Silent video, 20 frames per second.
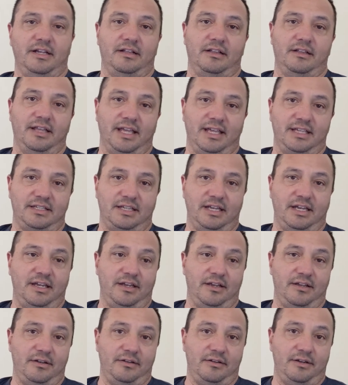
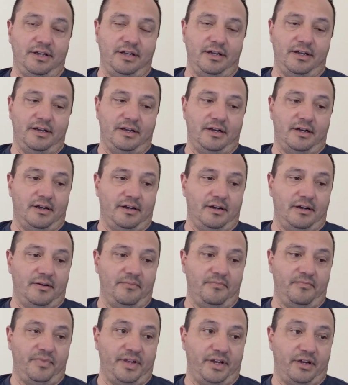LinkedIn. I